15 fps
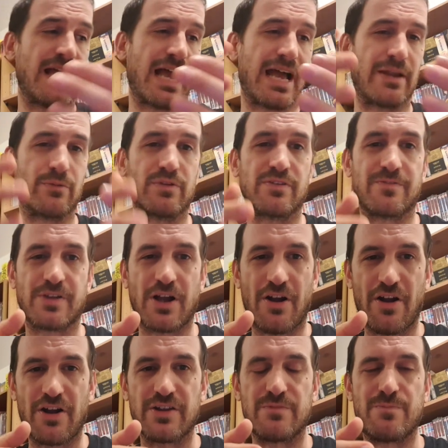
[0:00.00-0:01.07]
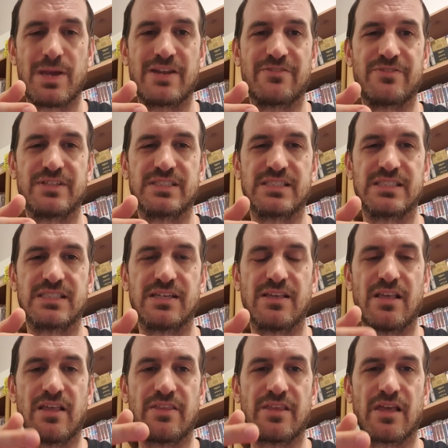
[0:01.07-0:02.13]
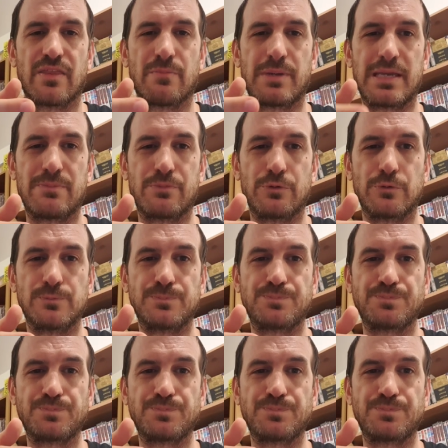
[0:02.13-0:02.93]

and it would have kind of benefited the other people